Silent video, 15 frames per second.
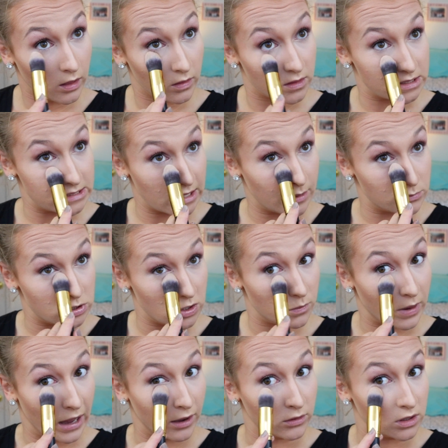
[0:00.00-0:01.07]
the same two
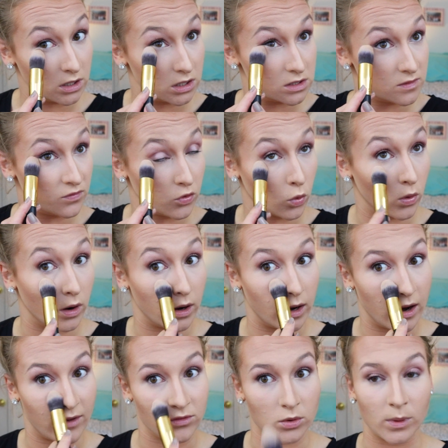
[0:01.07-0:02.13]
powders for
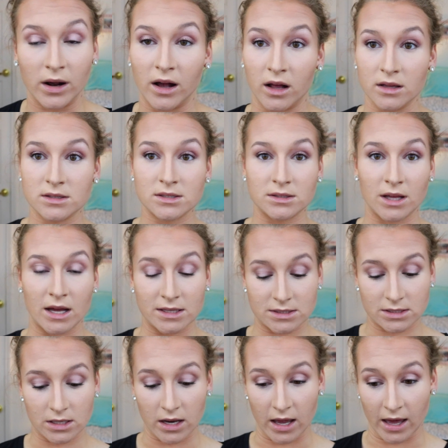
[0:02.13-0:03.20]
everywhere else
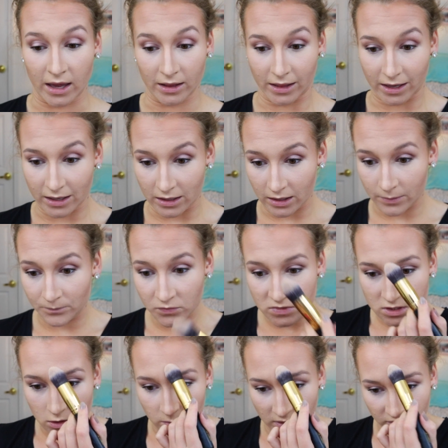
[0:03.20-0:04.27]
that's highlighted.
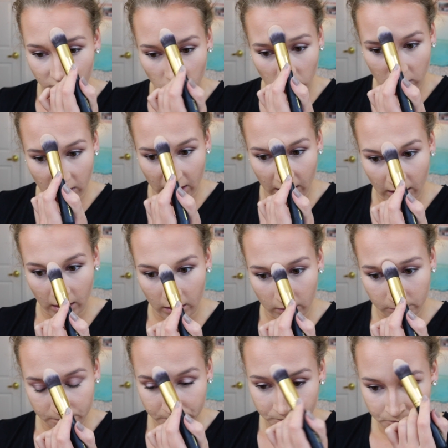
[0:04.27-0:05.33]
So my forehead,